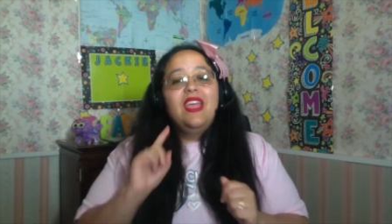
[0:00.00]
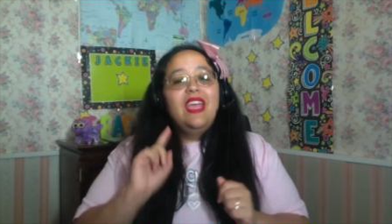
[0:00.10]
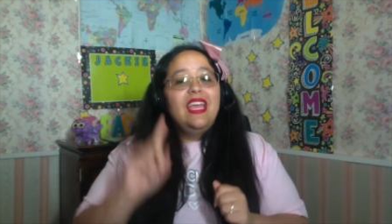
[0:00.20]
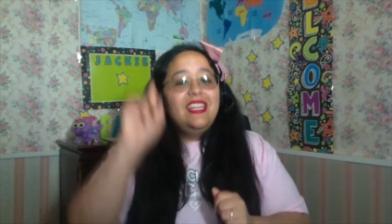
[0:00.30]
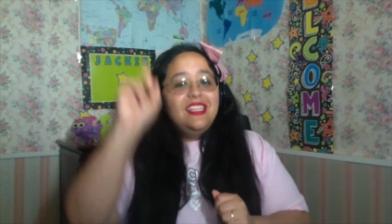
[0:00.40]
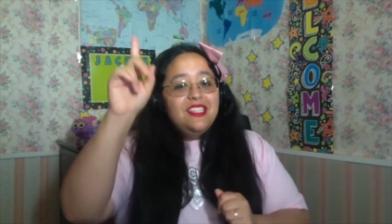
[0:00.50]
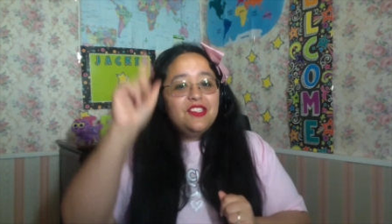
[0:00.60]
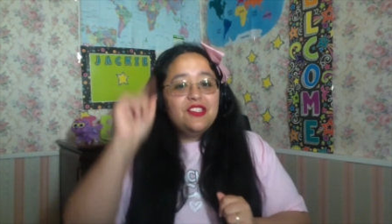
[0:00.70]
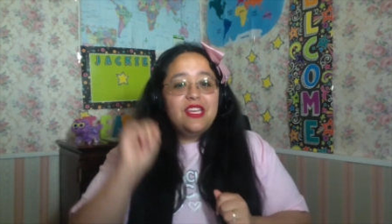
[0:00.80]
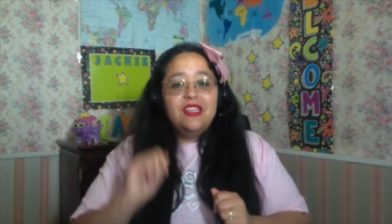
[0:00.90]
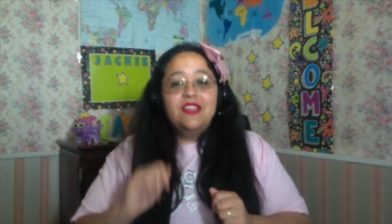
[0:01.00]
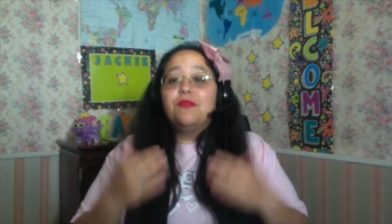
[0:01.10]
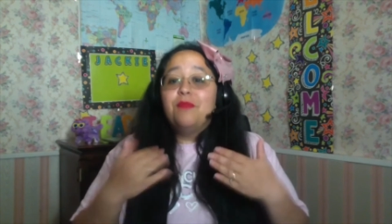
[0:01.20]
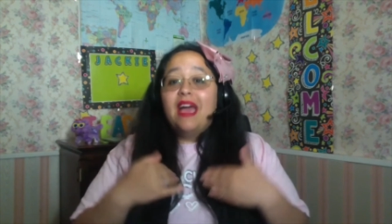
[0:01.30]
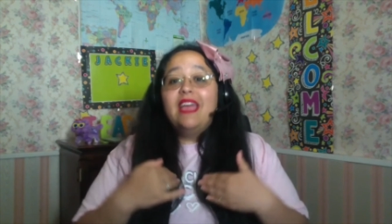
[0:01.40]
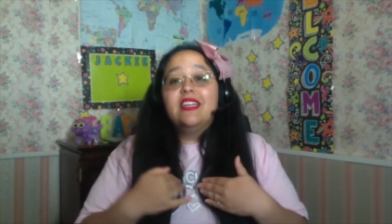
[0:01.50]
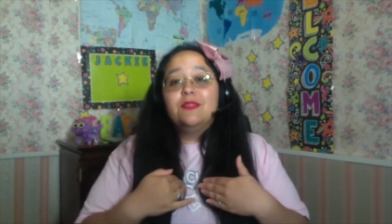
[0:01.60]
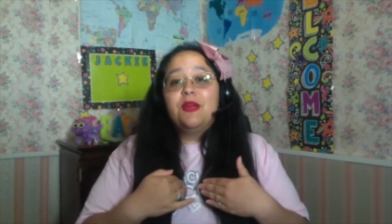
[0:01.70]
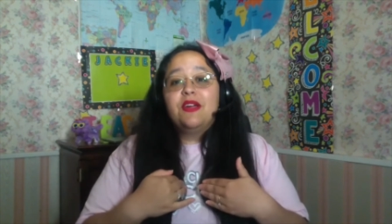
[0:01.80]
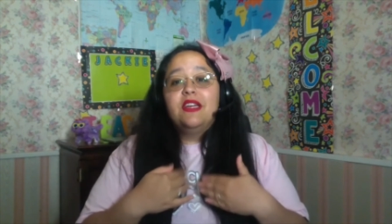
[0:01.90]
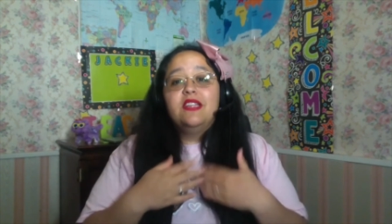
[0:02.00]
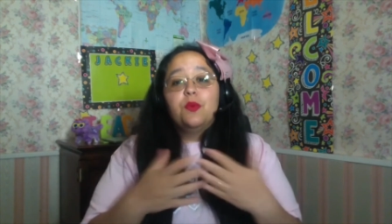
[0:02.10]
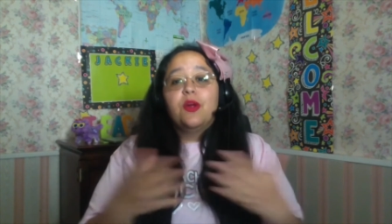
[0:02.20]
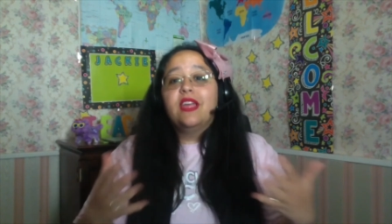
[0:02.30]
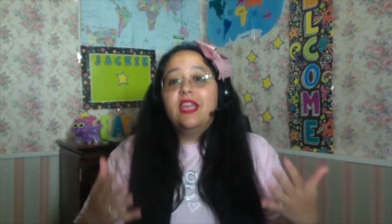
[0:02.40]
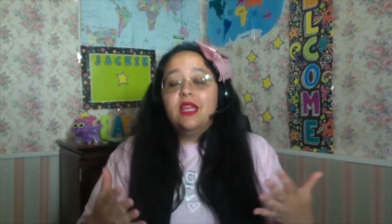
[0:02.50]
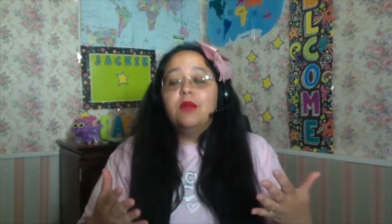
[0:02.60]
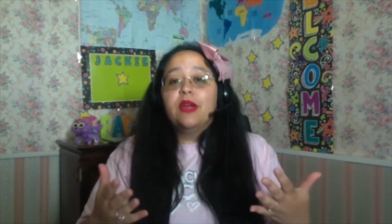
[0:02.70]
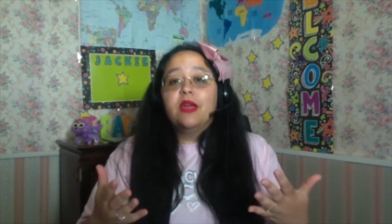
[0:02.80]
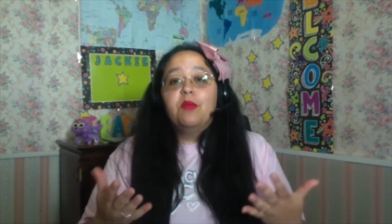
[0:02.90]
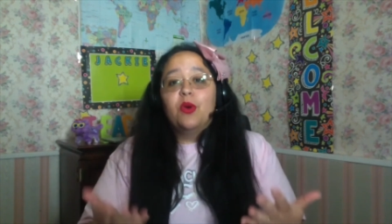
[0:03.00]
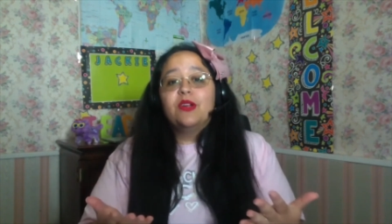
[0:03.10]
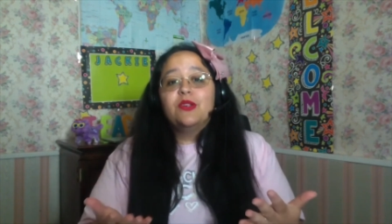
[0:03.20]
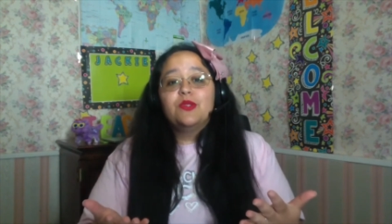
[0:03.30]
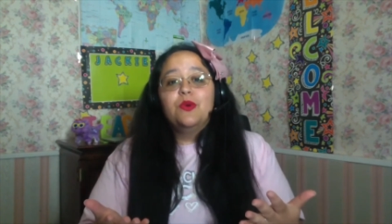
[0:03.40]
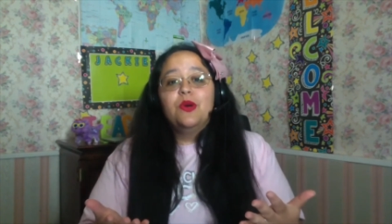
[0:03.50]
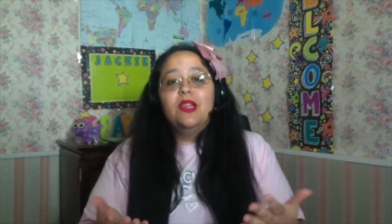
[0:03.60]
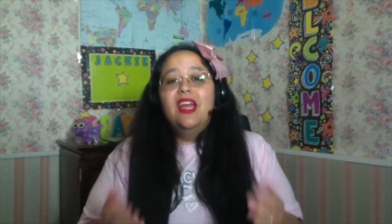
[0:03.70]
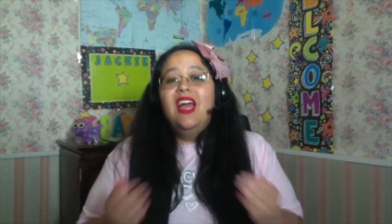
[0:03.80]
In addition to my experience working in a brick and mortar school,